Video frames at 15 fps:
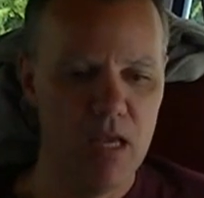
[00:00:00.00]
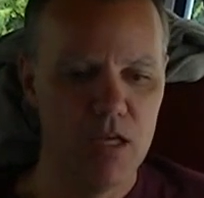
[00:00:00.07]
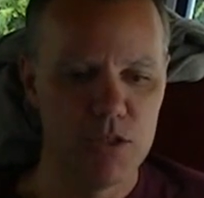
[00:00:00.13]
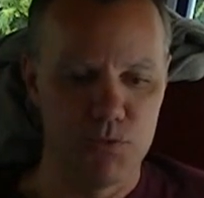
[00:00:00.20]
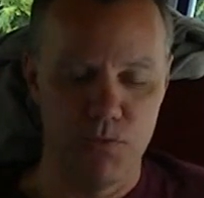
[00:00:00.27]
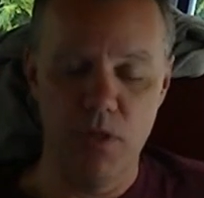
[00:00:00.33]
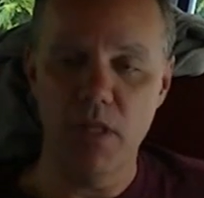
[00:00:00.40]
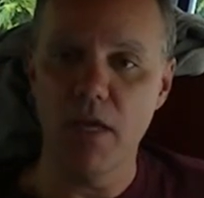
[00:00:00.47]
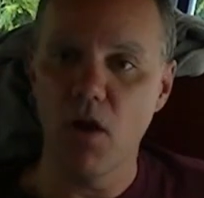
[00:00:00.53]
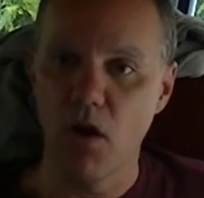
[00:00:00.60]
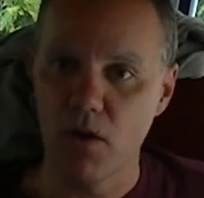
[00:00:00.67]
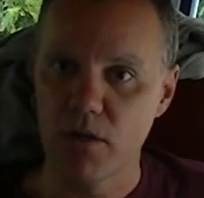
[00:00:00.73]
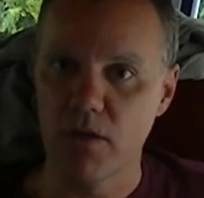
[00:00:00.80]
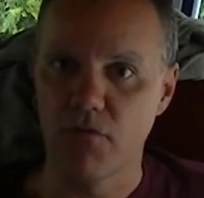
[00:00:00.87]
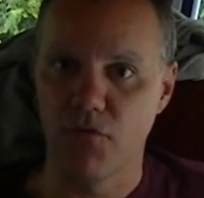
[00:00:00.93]
It's really
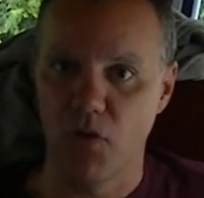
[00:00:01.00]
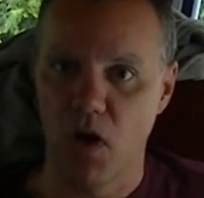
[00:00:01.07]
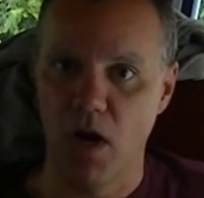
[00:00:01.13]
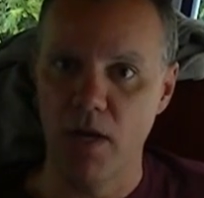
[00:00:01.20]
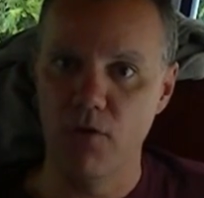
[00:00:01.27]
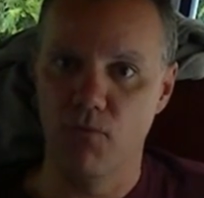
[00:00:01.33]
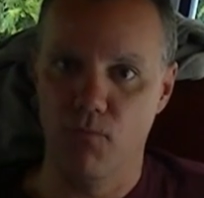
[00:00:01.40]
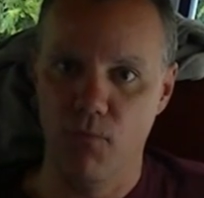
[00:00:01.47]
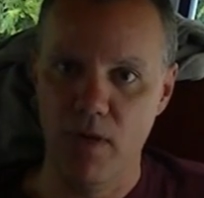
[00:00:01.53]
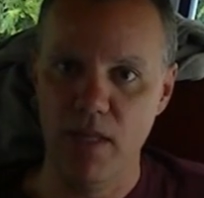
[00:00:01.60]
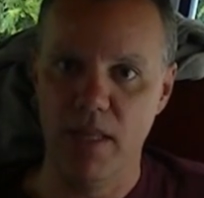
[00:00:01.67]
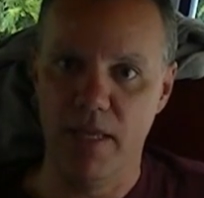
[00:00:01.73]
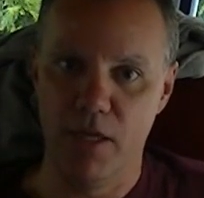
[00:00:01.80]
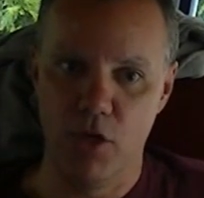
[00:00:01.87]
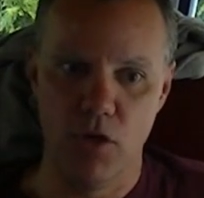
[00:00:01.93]
hard to find
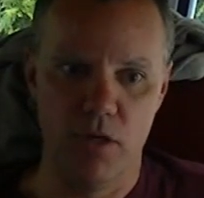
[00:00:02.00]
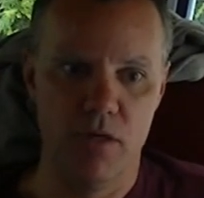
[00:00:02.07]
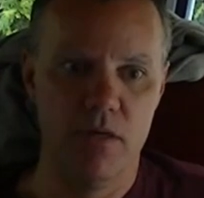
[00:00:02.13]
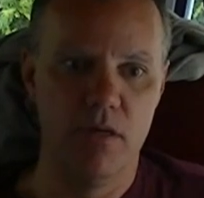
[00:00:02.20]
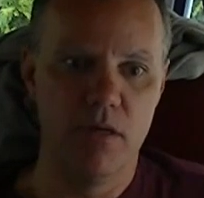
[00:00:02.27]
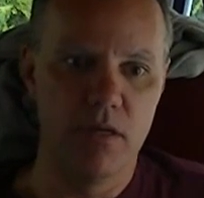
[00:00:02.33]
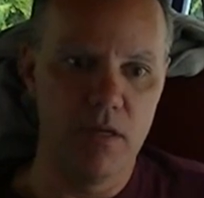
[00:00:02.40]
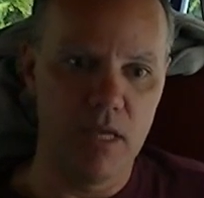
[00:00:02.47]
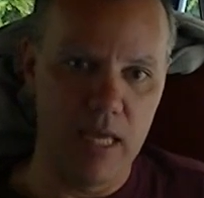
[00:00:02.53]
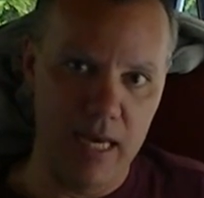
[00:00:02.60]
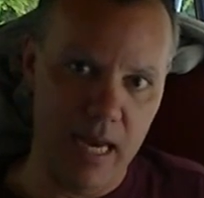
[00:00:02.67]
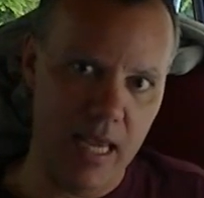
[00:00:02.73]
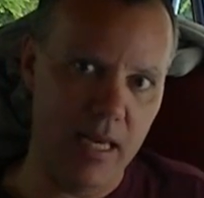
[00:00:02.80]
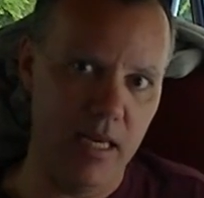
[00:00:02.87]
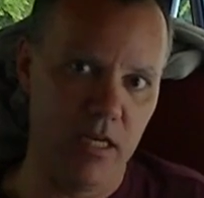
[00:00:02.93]
really good
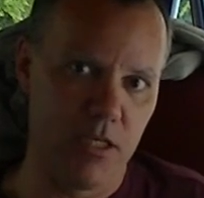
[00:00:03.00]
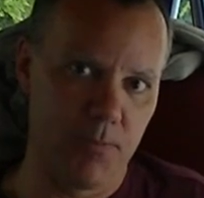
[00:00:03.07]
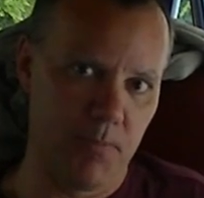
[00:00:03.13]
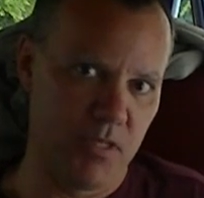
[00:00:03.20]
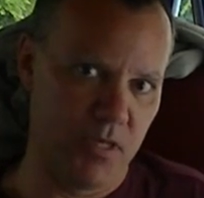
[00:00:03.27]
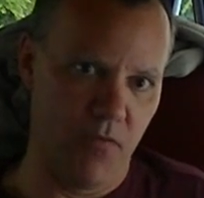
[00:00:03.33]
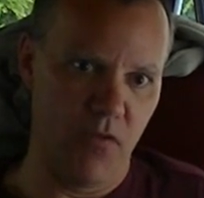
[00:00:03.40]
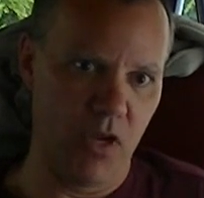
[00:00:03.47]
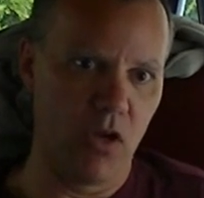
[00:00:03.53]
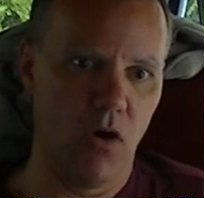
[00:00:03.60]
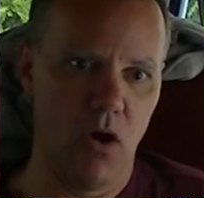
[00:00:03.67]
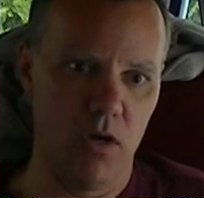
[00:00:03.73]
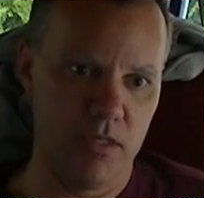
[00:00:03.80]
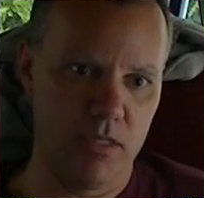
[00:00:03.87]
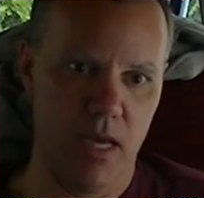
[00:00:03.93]
Canadian-specific
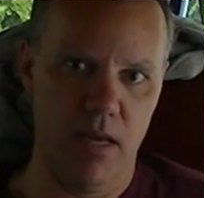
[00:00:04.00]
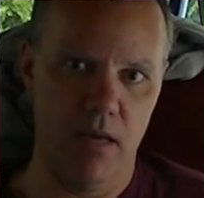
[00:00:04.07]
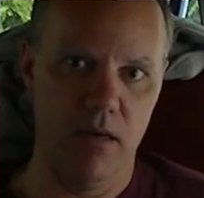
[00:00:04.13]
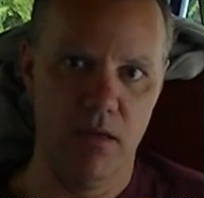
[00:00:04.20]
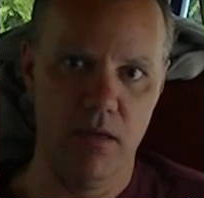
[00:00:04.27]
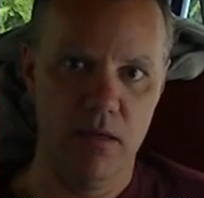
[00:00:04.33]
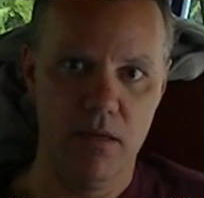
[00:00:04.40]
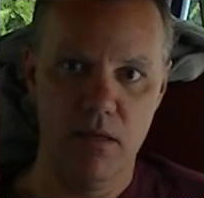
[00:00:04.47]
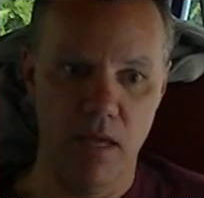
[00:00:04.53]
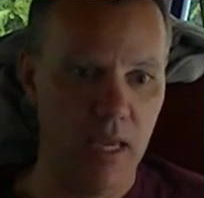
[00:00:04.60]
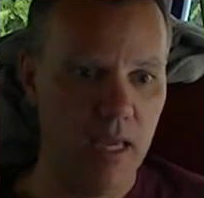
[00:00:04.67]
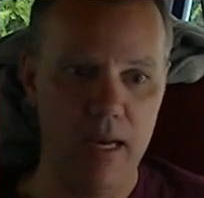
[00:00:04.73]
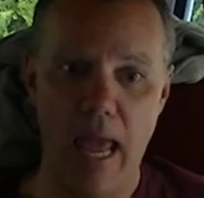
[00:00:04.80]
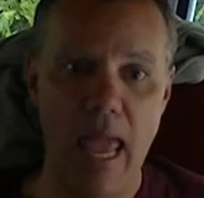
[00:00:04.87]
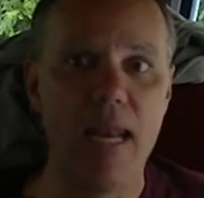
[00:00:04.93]
content
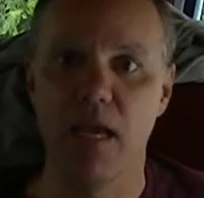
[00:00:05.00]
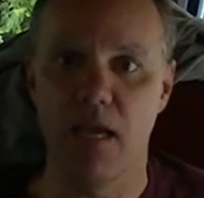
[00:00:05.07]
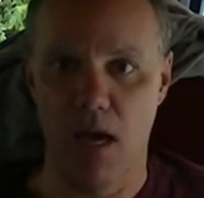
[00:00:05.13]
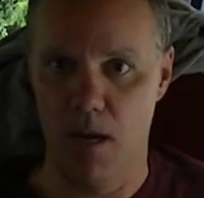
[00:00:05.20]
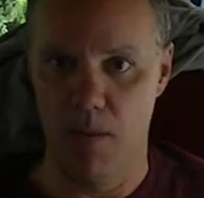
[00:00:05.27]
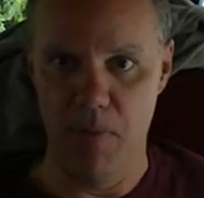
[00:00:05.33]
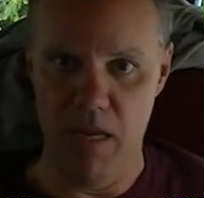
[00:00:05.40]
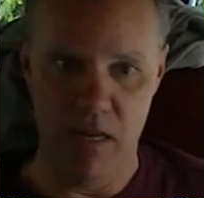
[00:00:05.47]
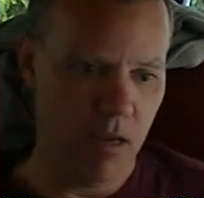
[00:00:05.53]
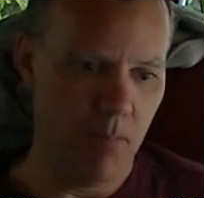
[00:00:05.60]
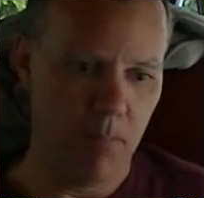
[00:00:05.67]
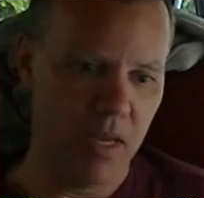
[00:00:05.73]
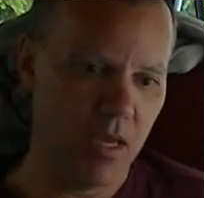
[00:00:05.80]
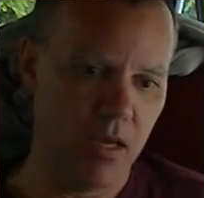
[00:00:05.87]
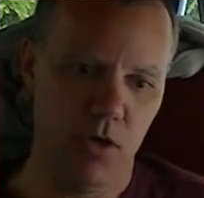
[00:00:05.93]
in any kind of media,
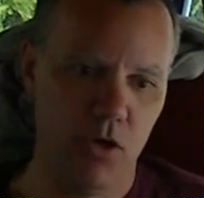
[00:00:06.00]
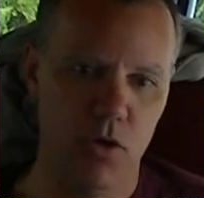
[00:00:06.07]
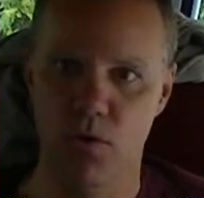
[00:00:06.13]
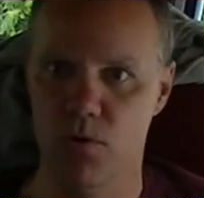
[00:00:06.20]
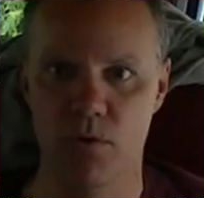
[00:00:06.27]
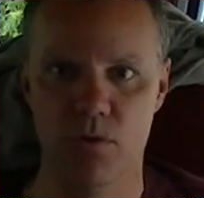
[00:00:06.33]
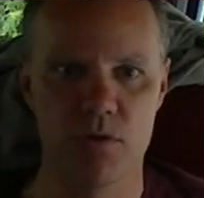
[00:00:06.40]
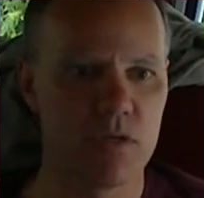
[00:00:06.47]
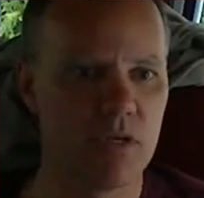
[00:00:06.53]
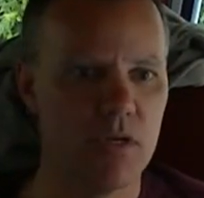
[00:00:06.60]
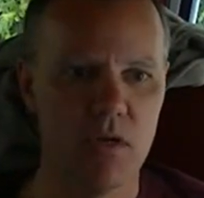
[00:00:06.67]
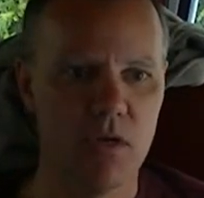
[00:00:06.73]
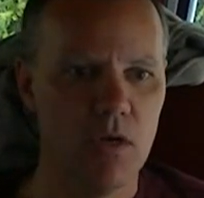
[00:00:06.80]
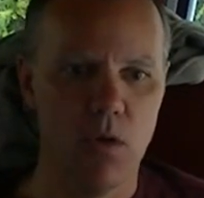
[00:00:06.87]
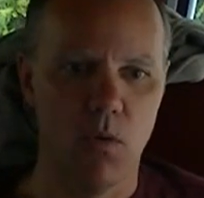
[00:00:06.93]
be it news,
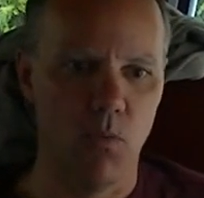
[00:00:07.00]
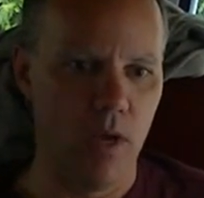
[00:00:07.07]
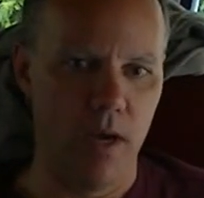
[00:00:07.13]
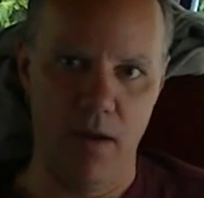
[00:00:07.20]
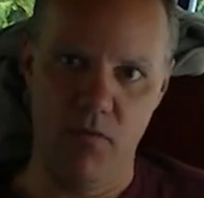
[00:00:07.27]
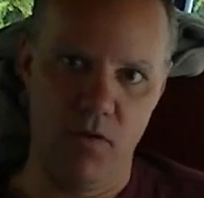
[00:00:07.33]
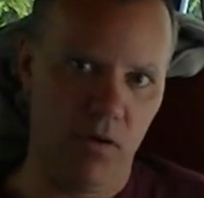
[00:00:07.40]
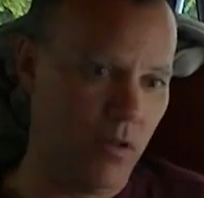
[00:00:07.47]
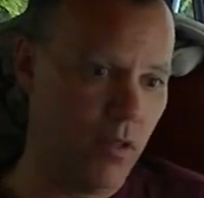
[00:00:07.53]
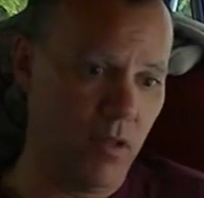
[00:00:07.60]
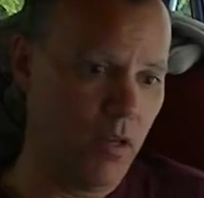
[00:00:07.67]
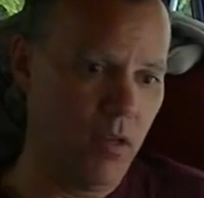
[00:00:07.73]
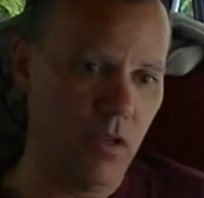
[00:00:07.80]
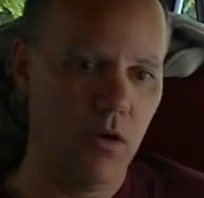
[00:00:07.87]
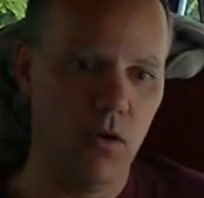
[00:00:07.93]
whatever.
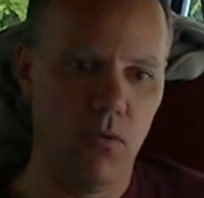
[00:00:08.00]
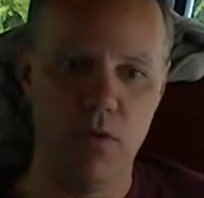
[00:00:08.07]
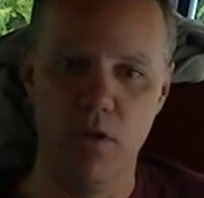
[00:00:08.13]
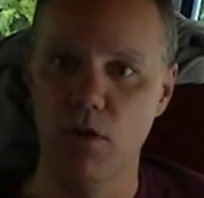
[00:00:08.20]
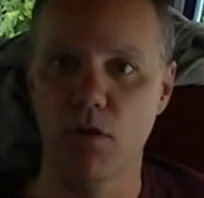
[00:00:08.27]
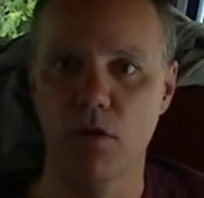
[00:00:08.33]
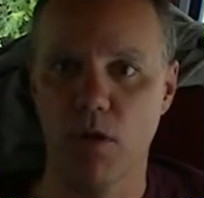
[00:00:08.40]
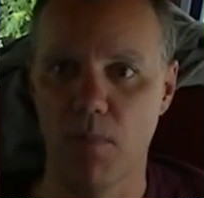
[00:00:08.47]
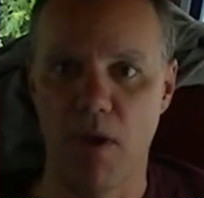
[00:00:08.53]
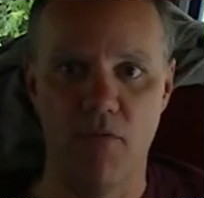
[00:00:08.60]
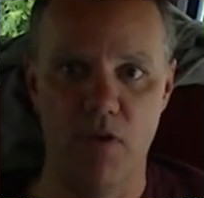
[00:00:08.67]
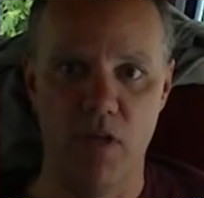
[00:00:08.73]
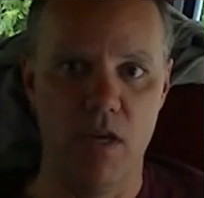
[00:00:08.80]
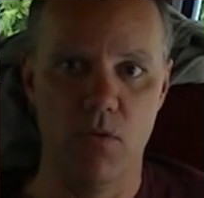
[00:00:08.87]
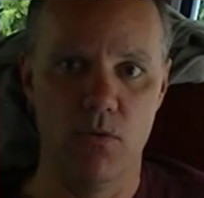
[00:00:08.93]
You look at my
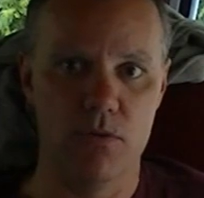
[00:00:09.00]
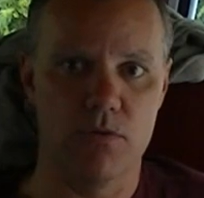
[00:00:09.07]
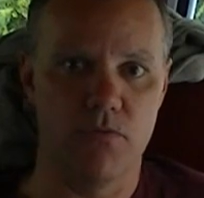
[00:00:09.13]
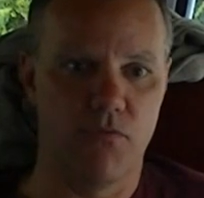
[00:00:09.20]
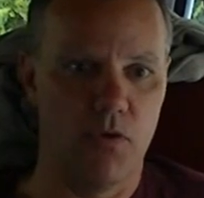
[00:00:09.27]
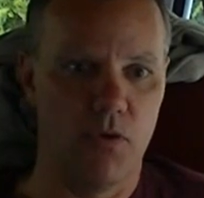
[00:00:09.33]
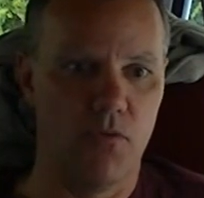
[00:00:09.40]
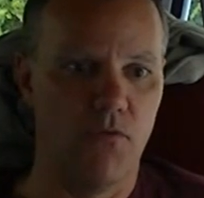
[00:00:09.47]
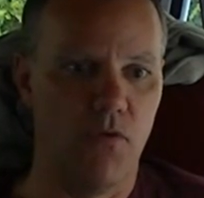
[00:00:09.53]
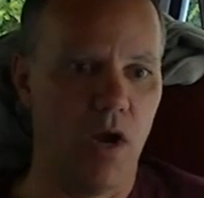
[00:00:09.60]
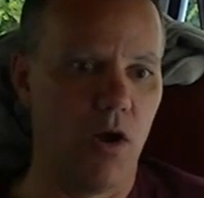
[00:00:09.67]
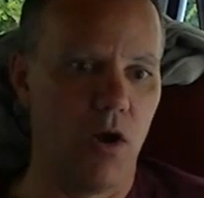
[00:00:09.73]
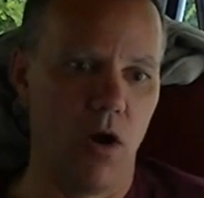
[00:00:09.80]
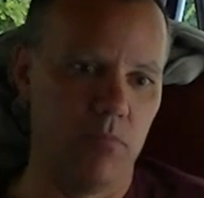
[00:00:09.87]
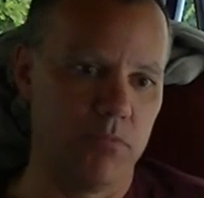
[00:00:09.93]
videos for
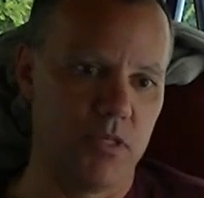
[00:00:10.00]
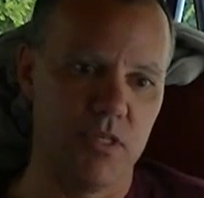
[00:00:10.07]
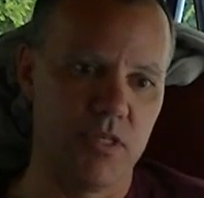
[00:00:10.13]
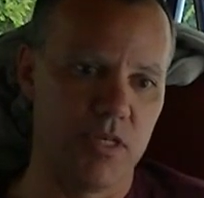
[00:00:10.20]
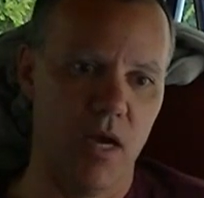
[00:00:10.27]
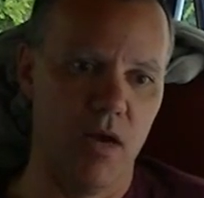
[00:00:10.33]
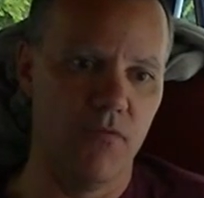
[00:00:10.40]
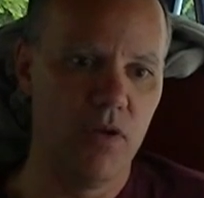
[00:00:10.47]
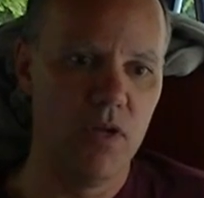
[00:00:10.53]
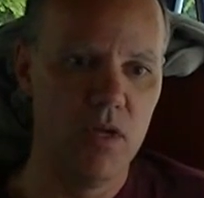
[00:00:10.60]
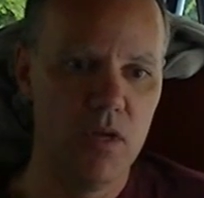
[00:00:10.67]
firearms and stuff.